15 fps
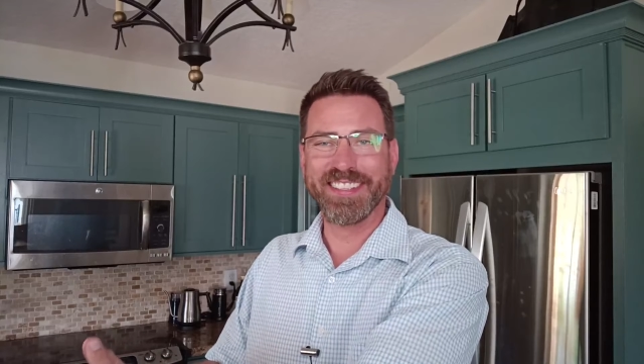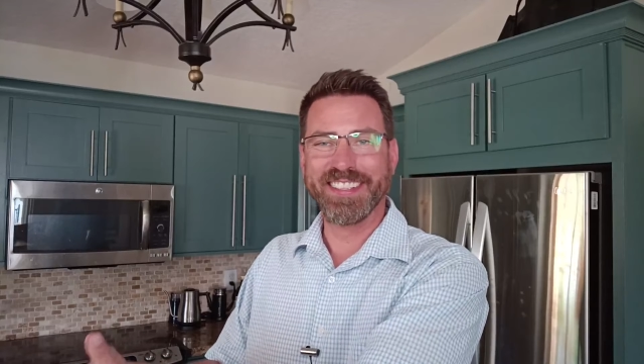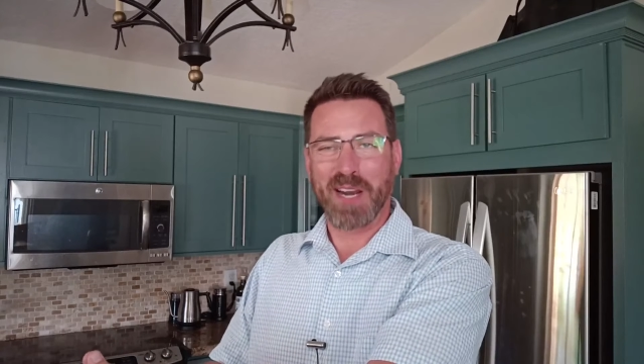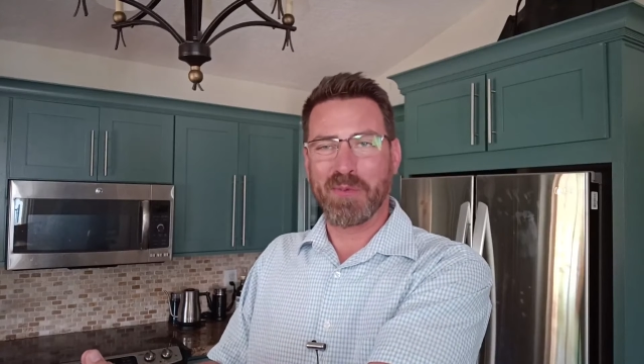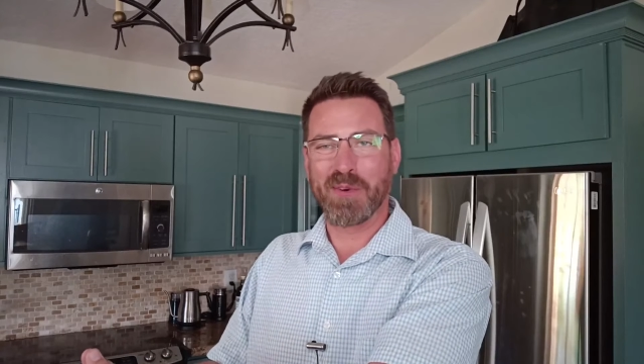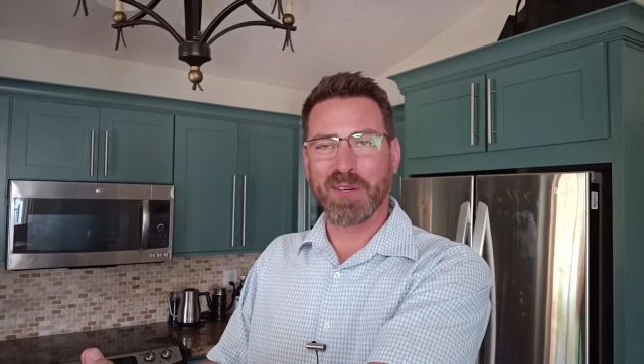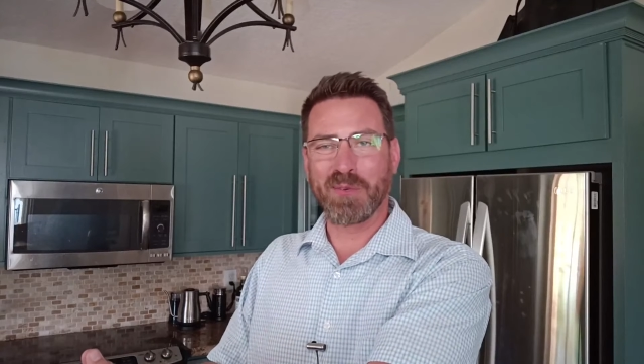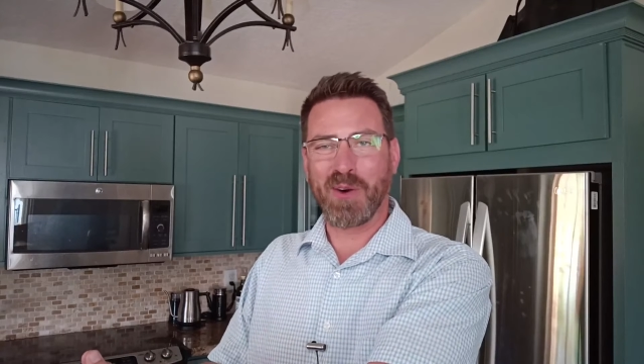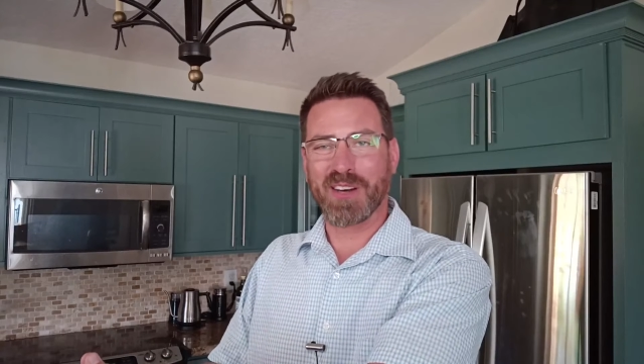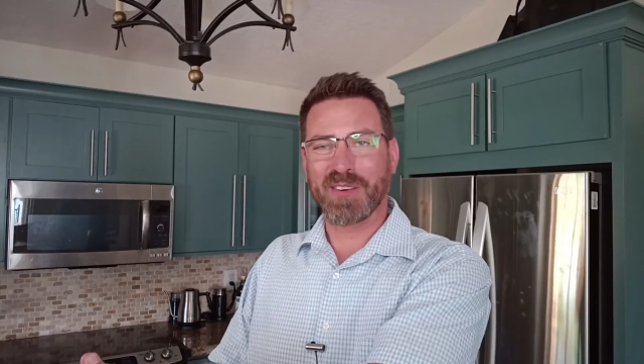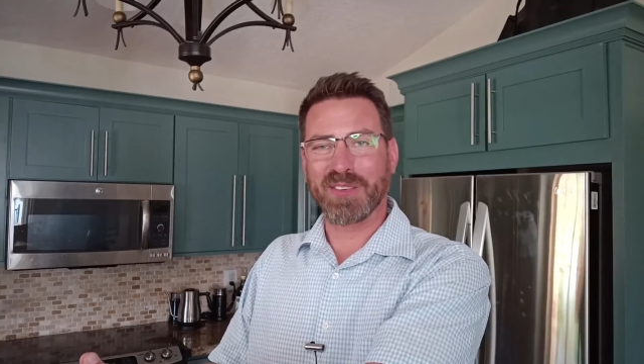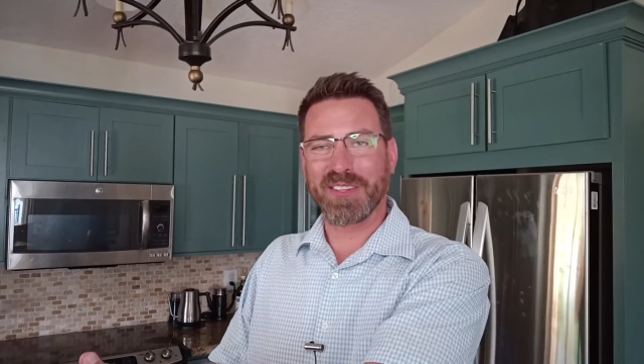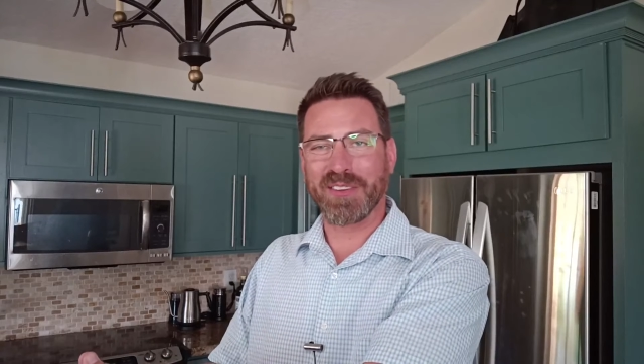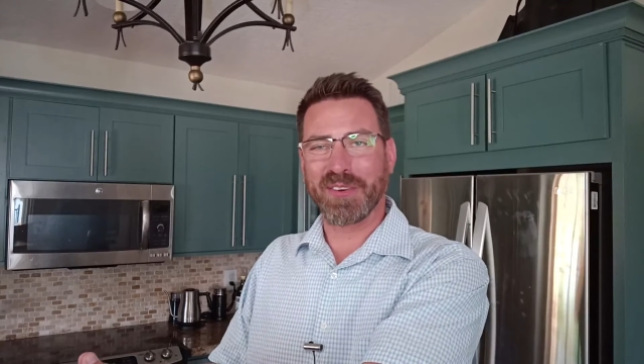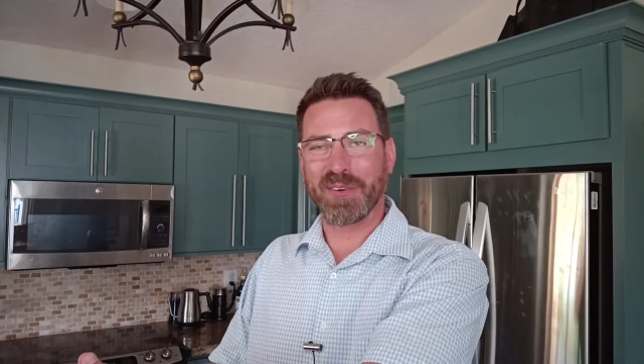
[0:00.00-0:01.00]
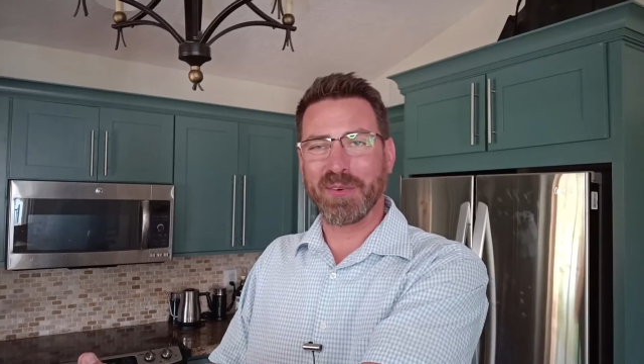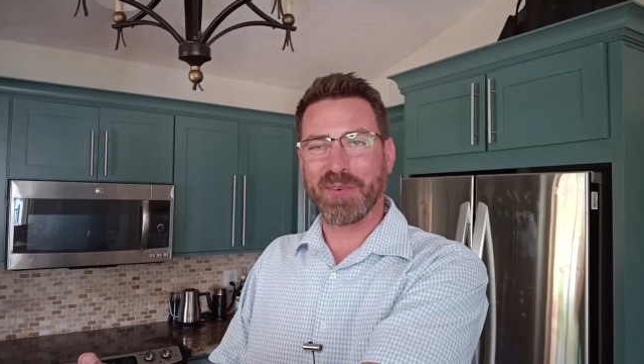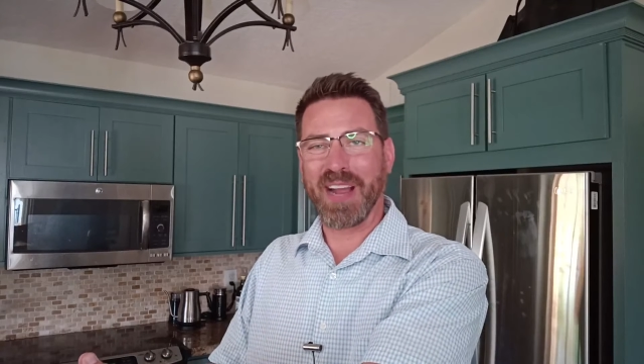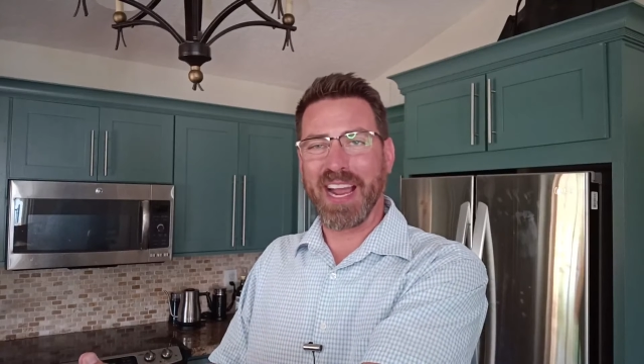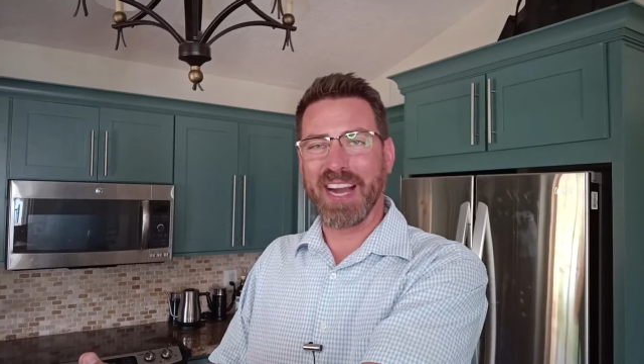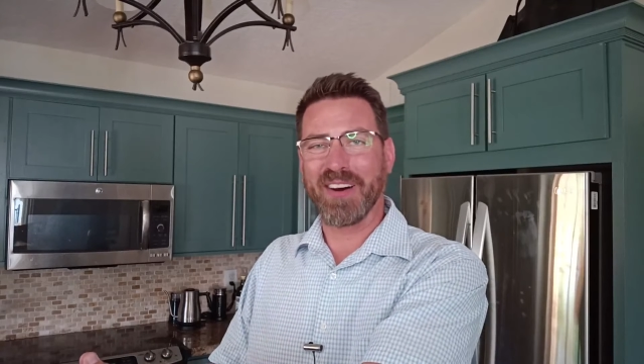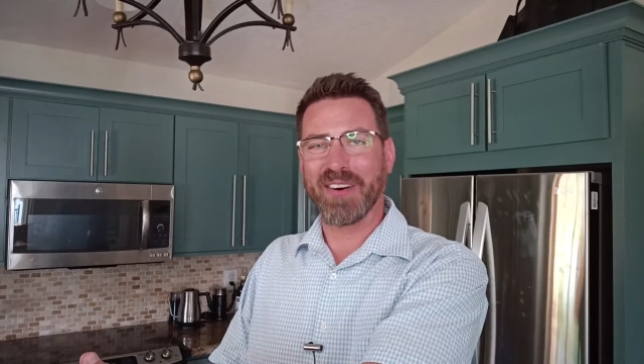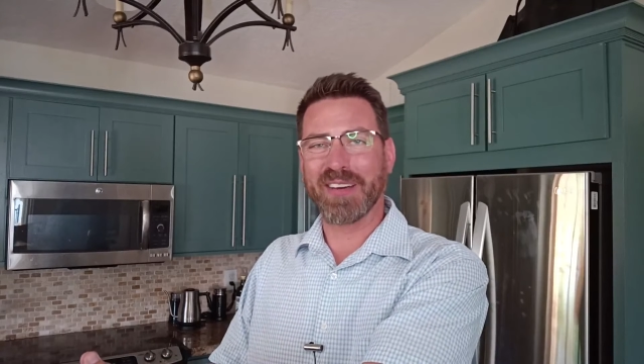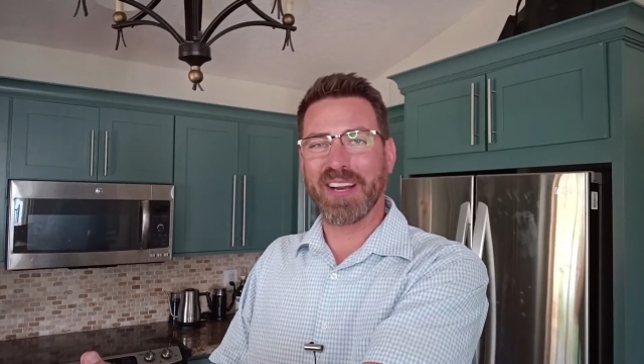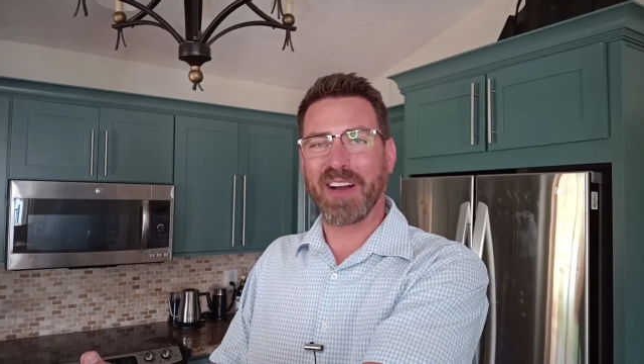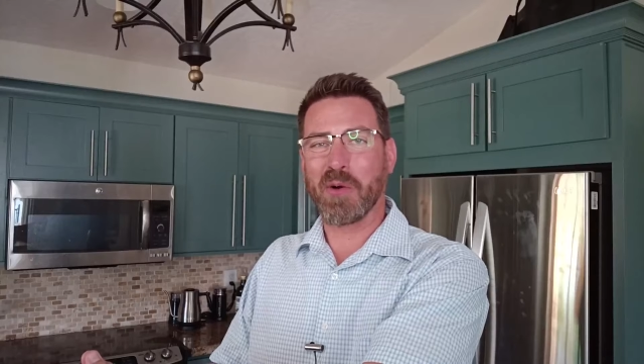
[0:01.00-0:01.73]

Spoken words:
But I will walk you through how it